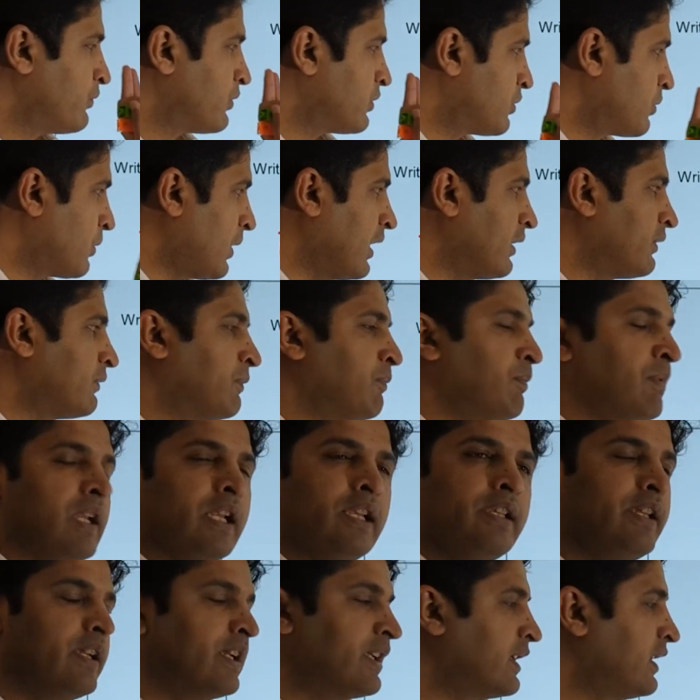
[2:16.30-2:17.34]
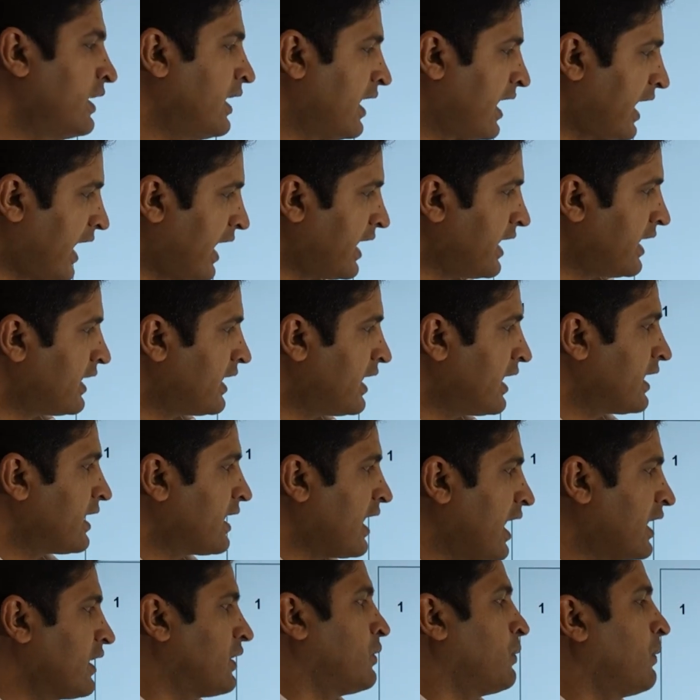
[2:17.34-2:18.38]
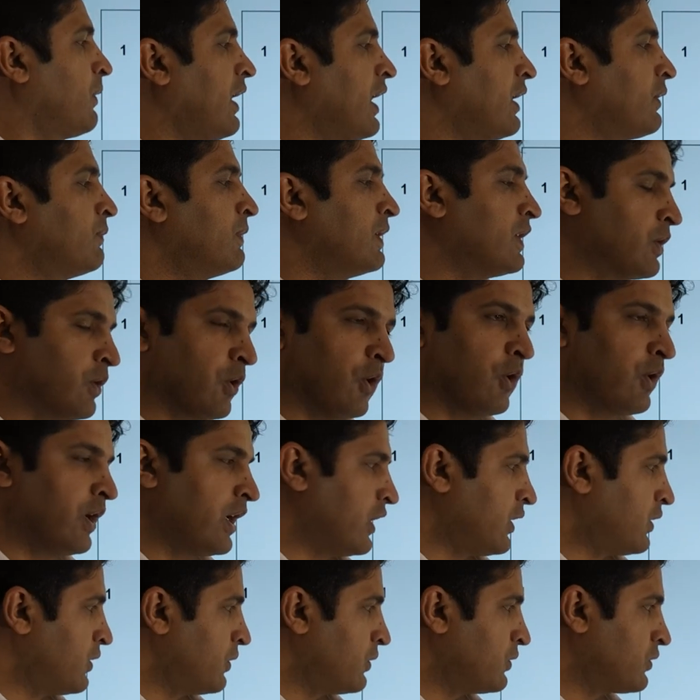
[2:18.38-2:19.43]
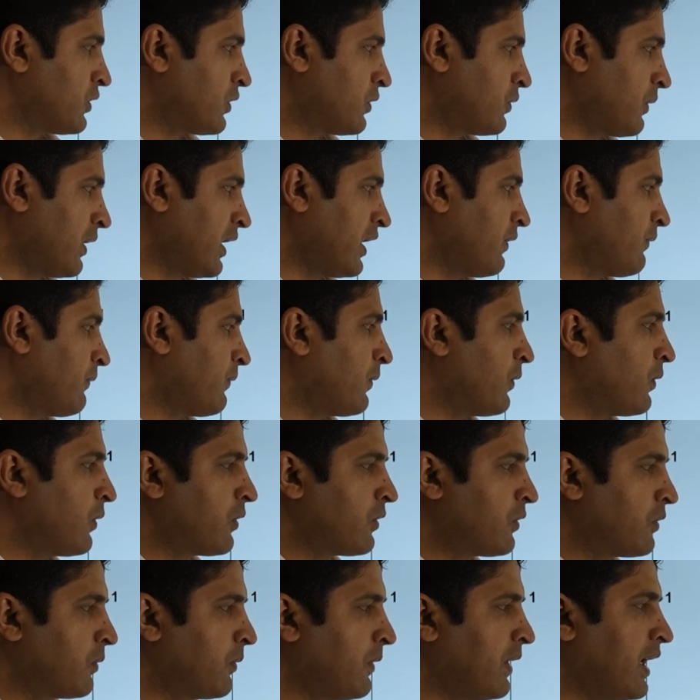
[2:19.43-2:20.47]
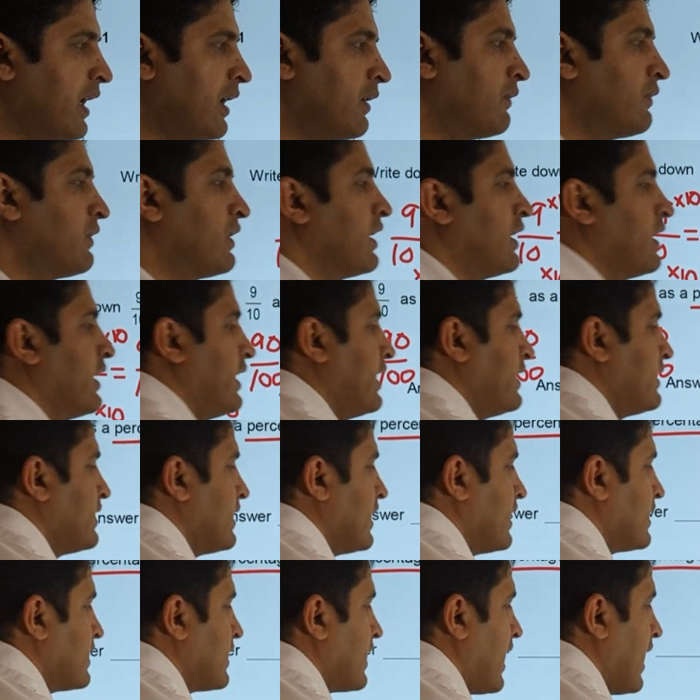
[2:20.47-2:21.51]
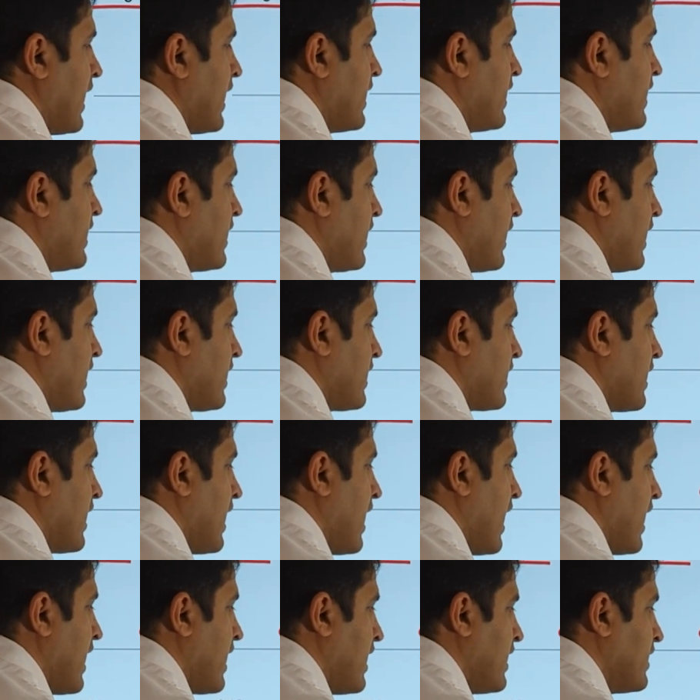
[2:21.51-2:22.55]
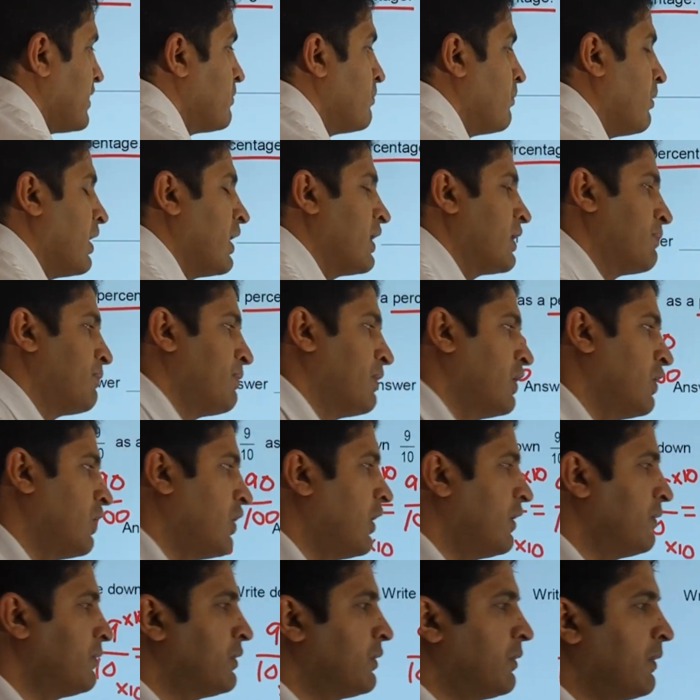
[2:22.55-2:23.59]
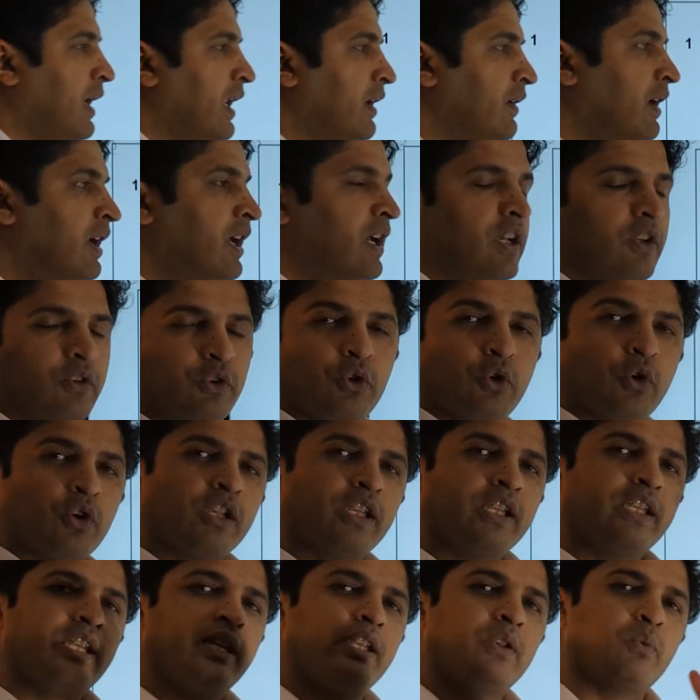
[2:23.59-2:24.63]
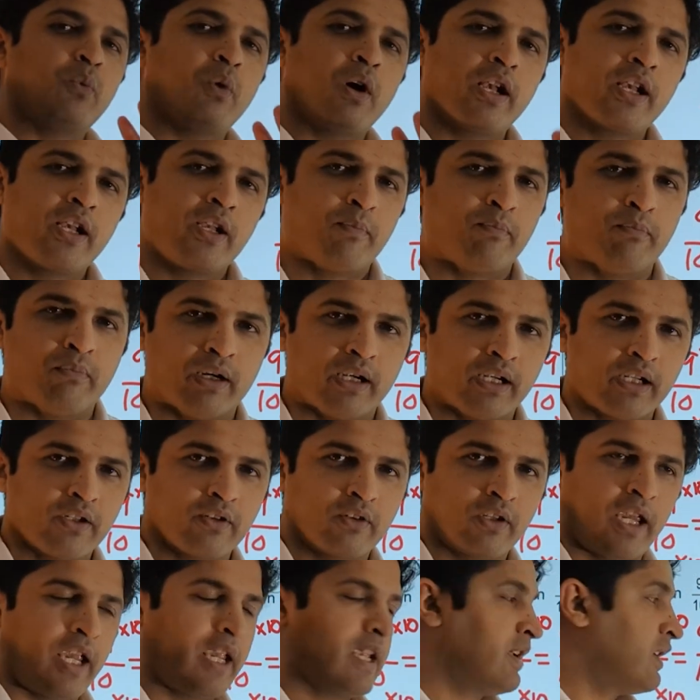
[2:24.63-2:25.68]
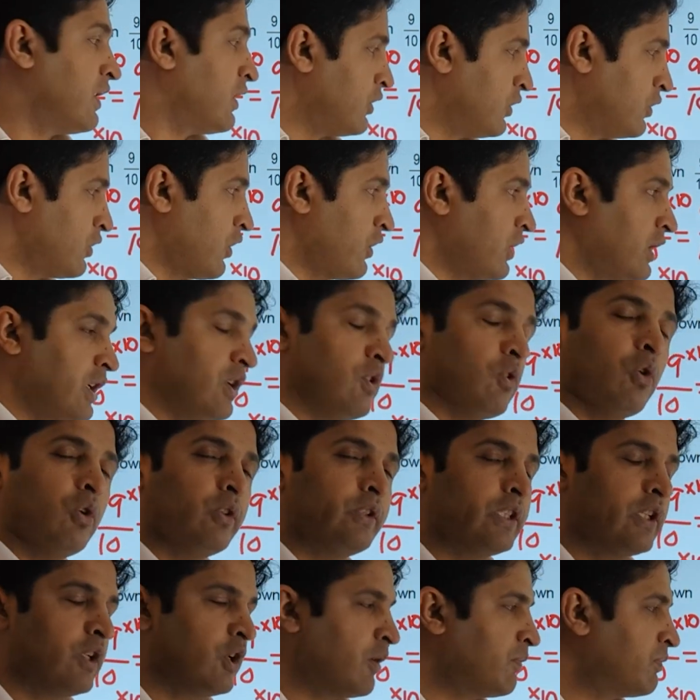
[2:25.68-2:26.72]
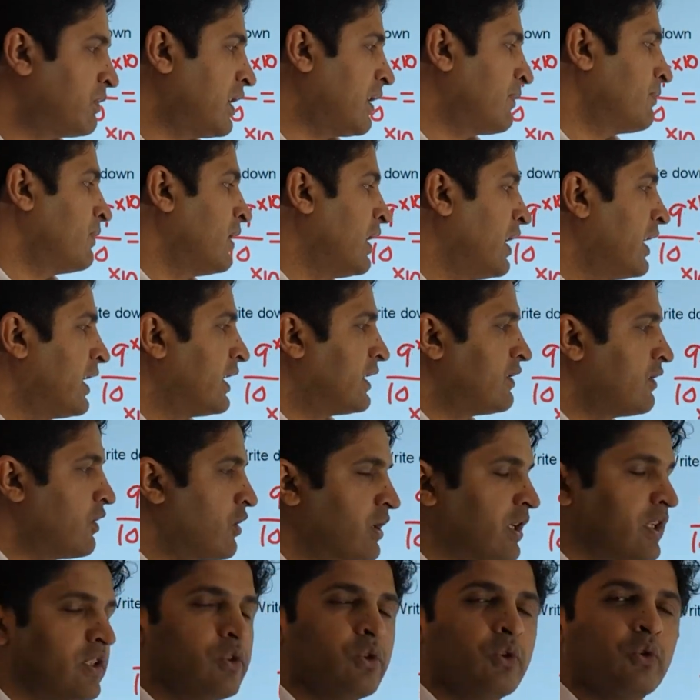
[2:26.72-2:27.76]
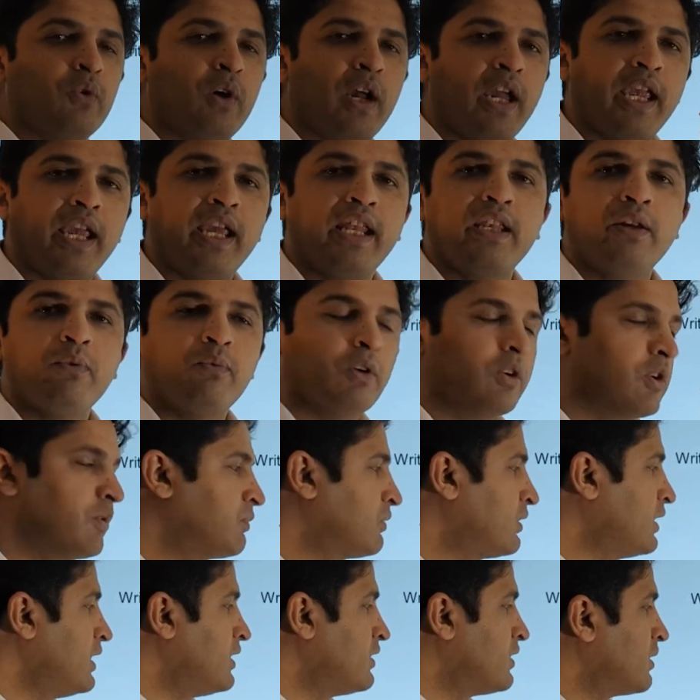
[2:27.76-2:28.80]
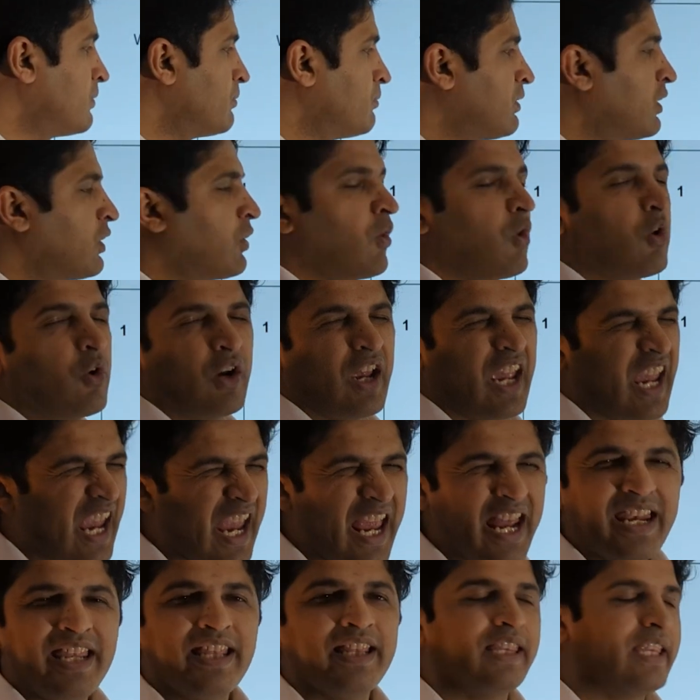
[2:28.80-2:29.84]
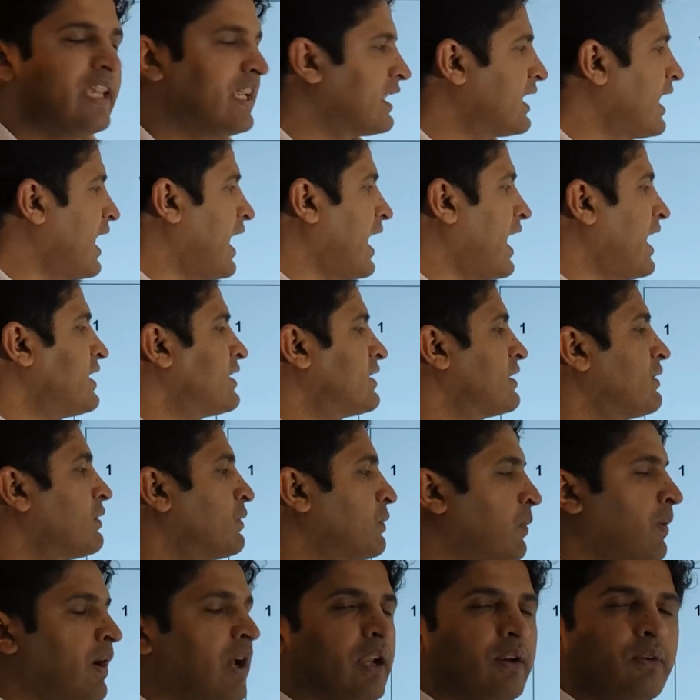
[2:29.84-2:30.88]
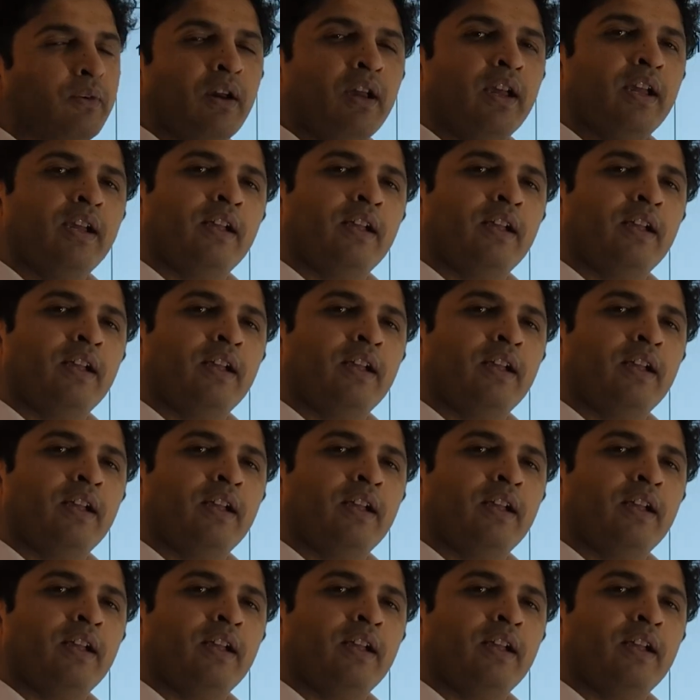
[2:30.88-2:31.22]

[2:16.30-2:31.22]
12 million, anything that 12 will go into. So 24, 12, 36, anything that is multiple of 12. You only need one number, okay? You don't need all three of them. As long as you write any one of these number or anything that has a 12